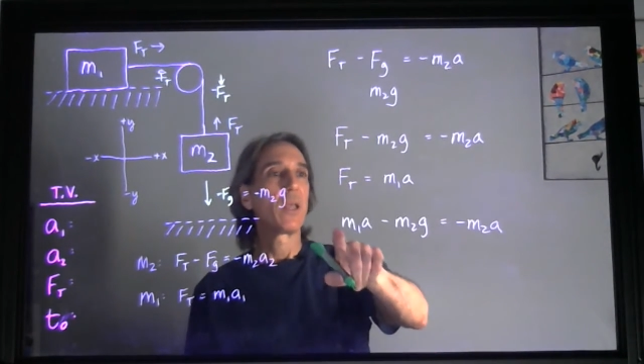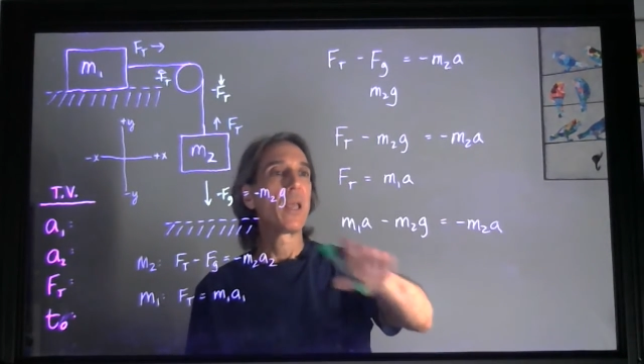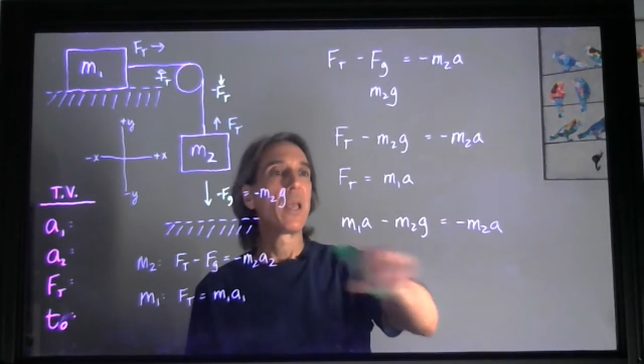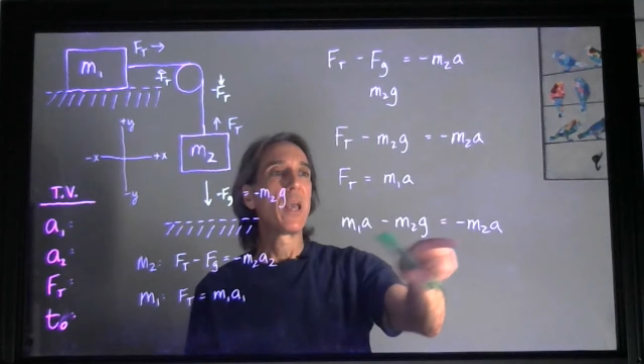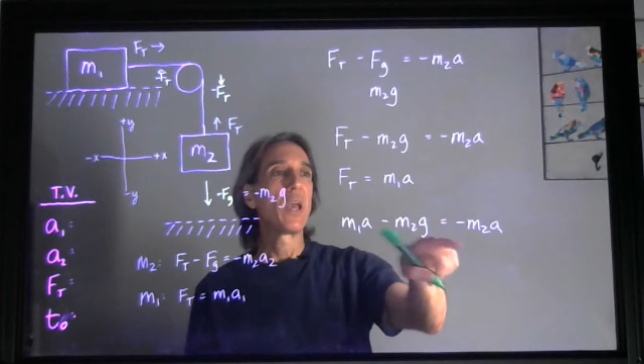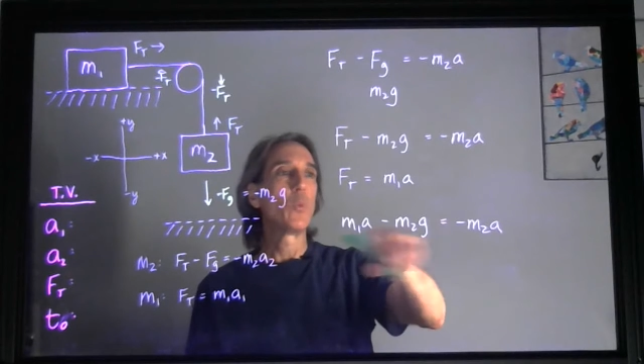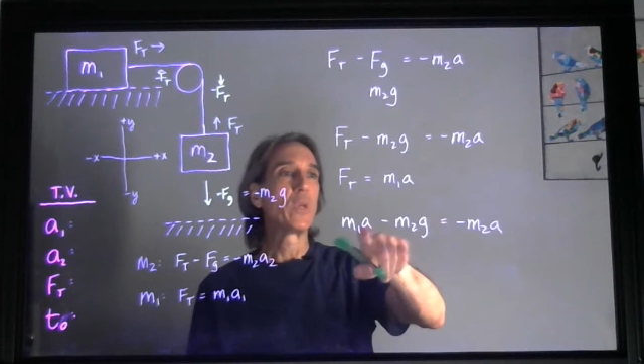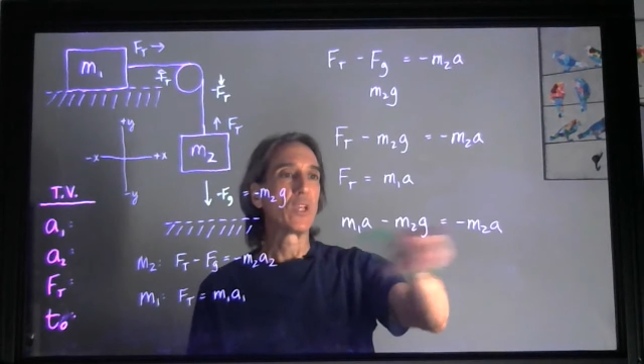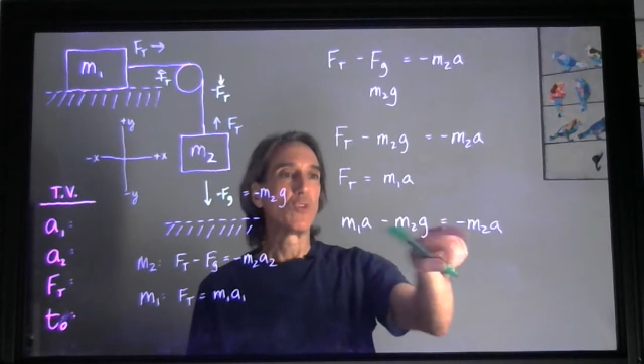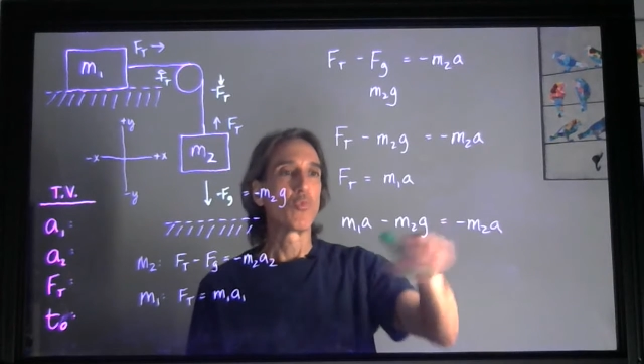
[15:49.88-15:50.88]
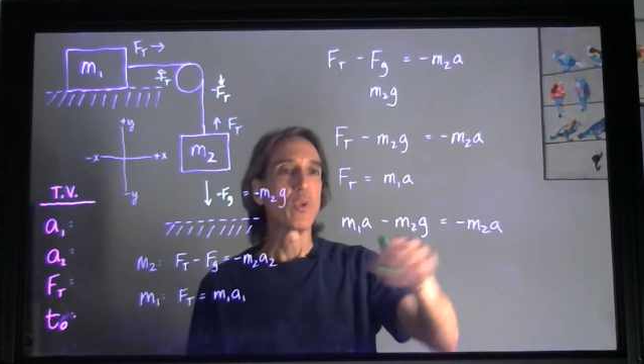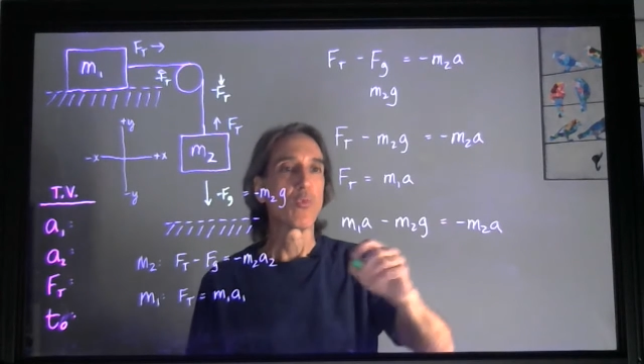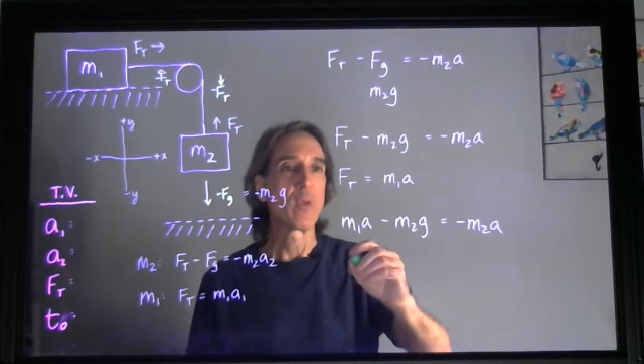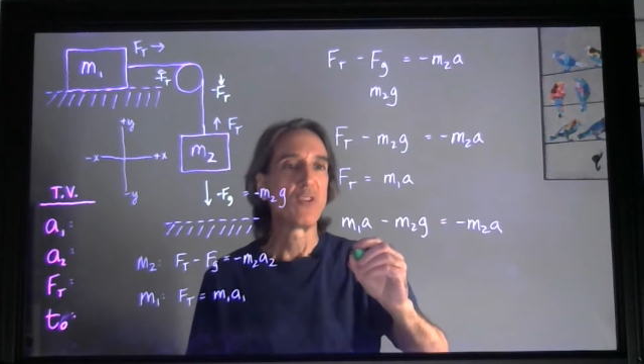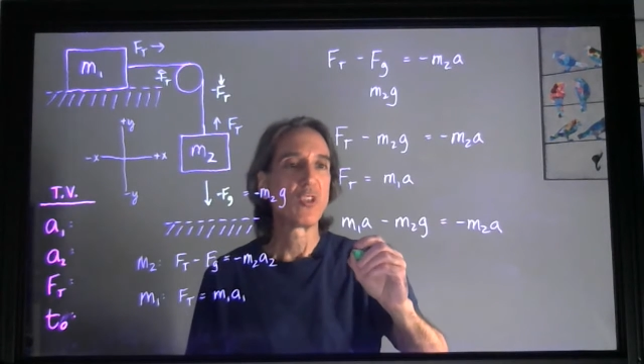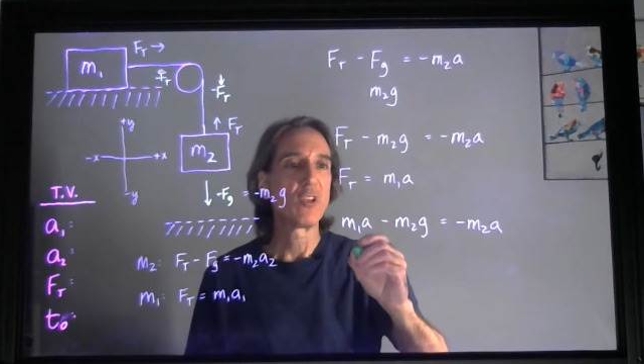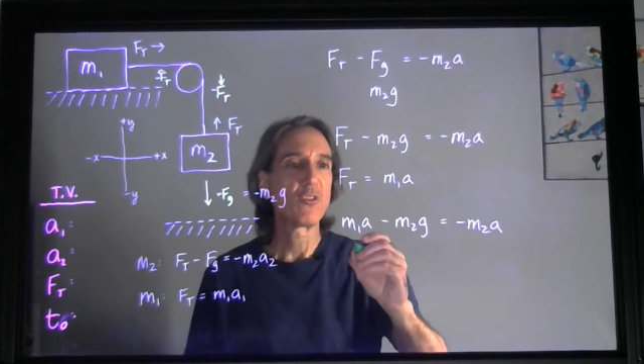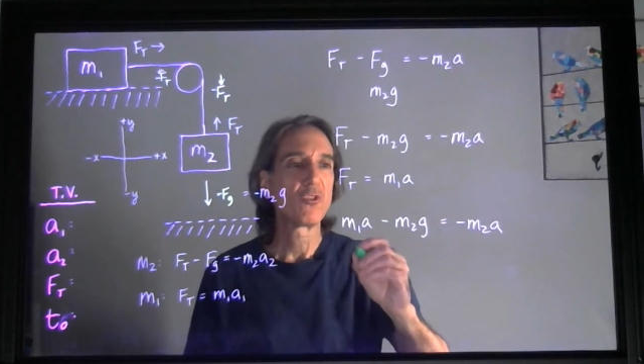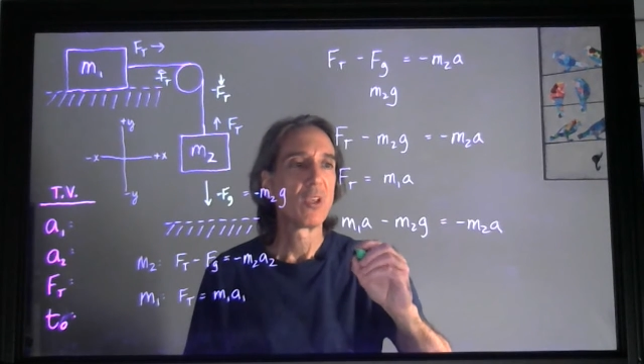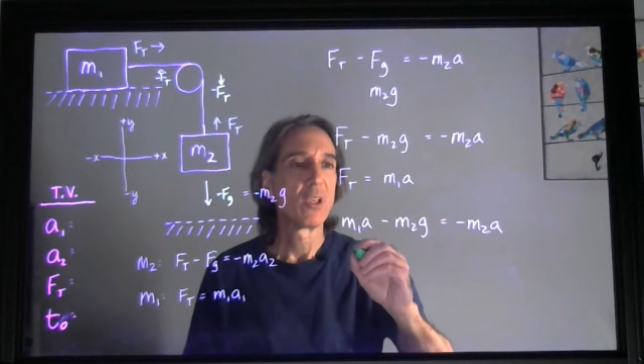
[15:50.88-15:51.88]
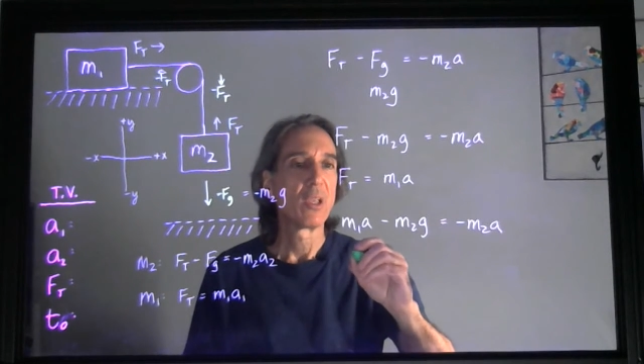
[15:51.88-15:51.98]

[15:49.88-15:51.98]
And we can rearrange this,